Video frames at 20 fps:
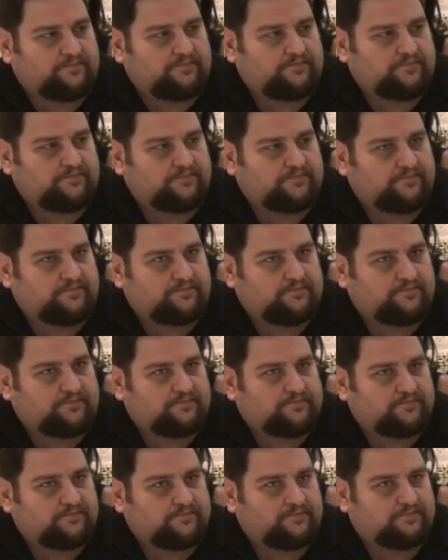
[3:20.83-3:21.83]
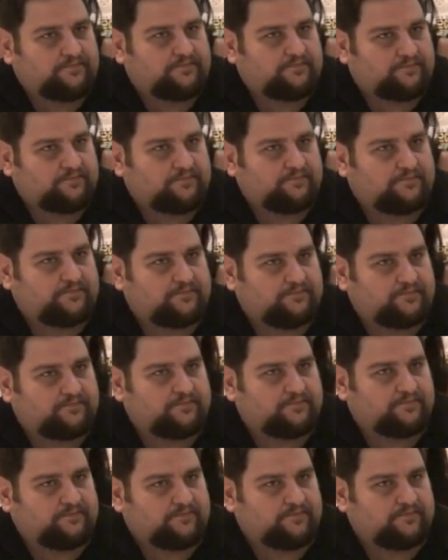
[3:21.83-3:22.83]

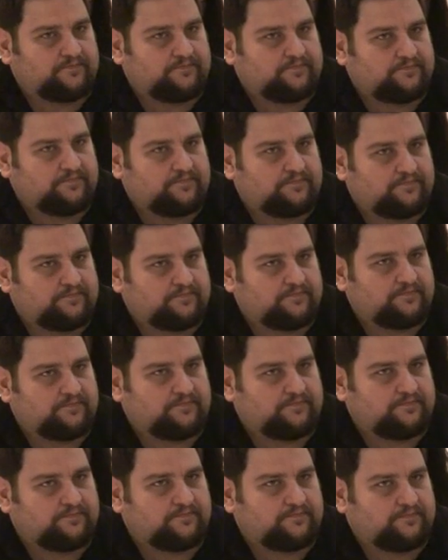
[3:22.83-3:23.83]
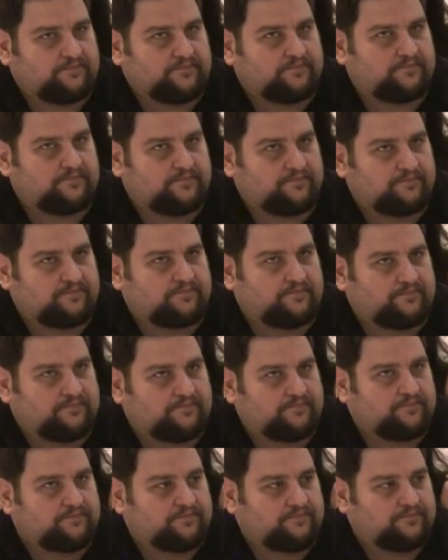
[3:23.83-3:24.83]

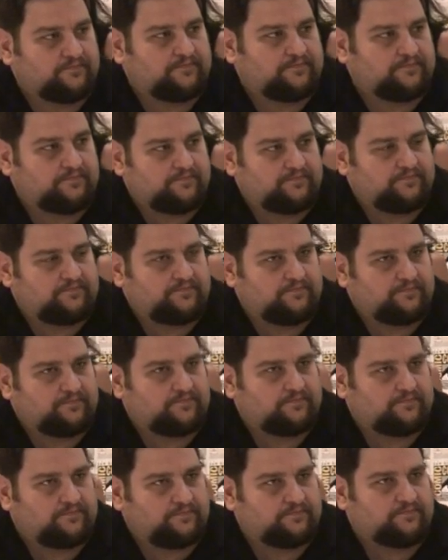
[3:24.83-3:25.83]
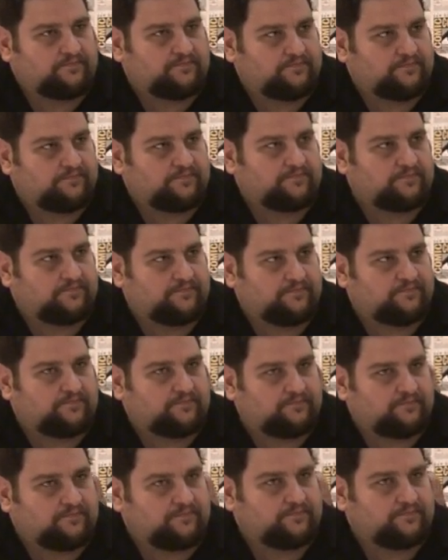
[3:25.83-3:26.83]

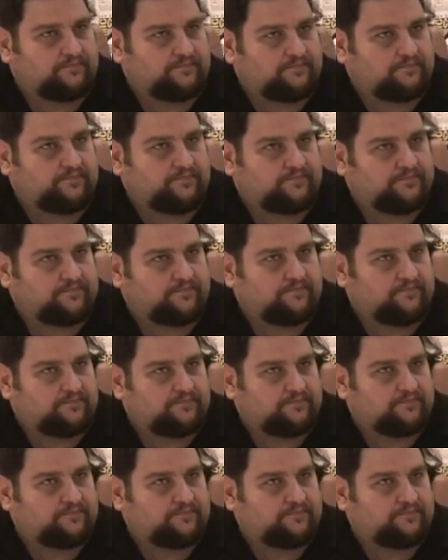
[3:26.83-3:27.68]
This person isn't speaking.